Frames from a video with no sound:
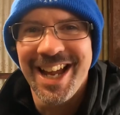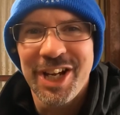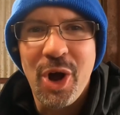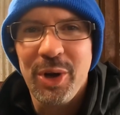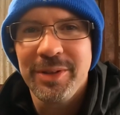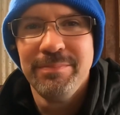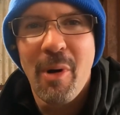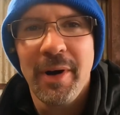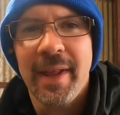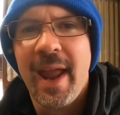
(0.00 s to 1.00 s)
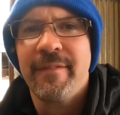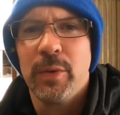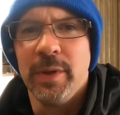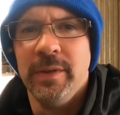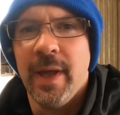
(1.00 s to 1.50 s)
Good morning
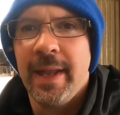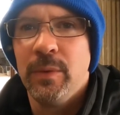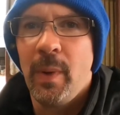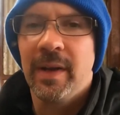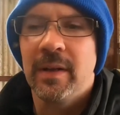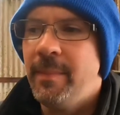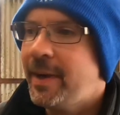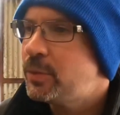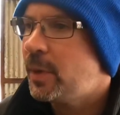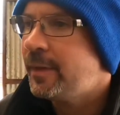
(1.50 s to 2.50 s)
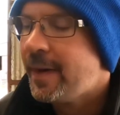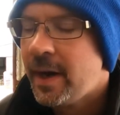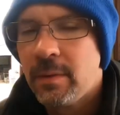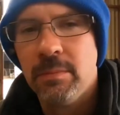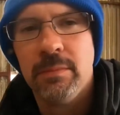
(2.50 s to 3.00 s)
everyone and welcome back to our
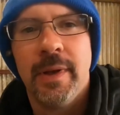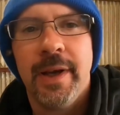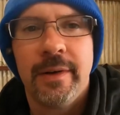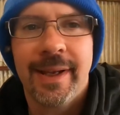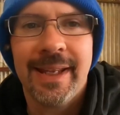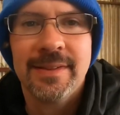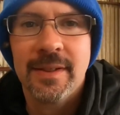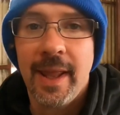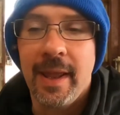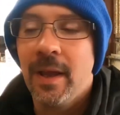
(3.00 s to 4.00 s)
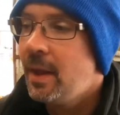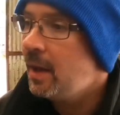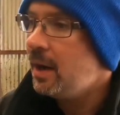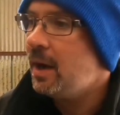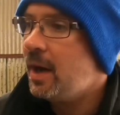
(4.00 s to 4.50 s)
farm here again today.
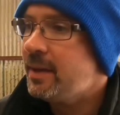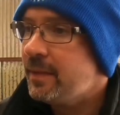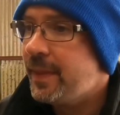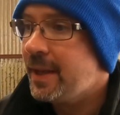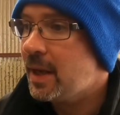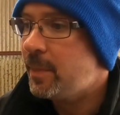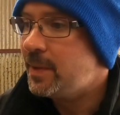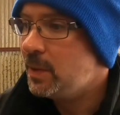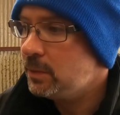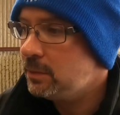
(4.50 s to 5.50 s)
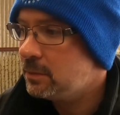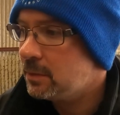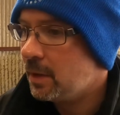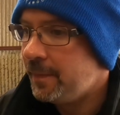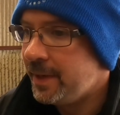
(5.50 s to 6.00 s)
I didn't think I'd be doing
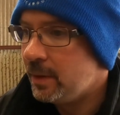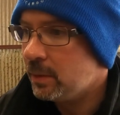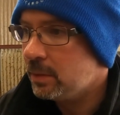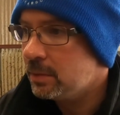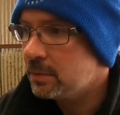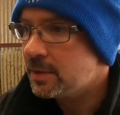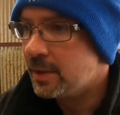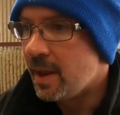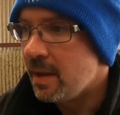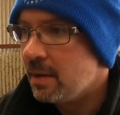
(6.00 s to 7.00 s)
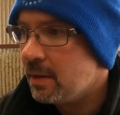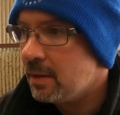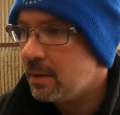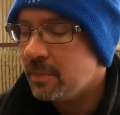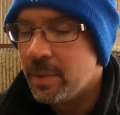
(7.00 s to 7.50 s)
a video today
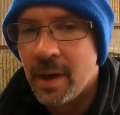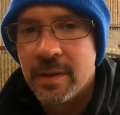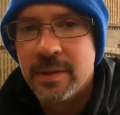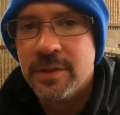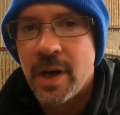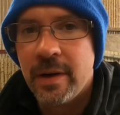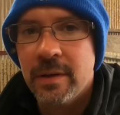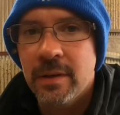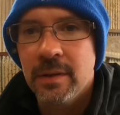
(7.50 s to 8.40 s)
because it's our